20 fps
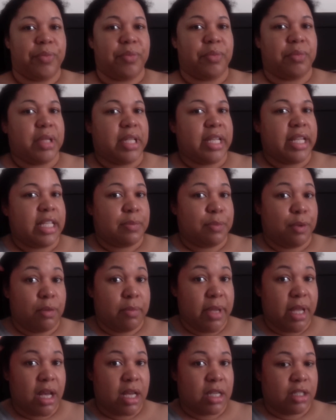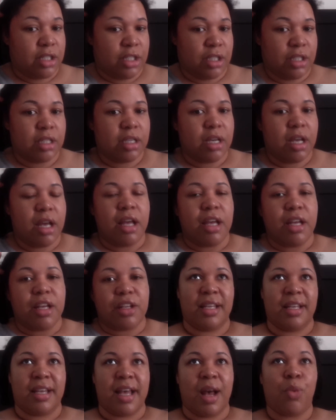please put me under.
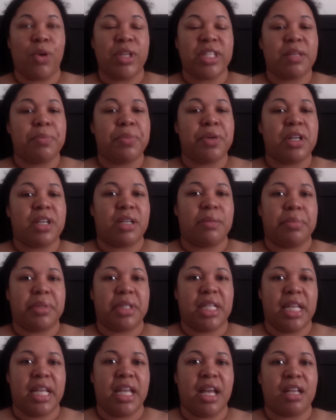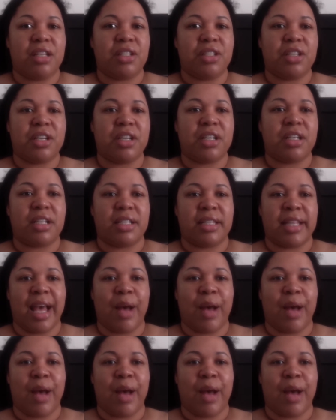I wasn't put completely under.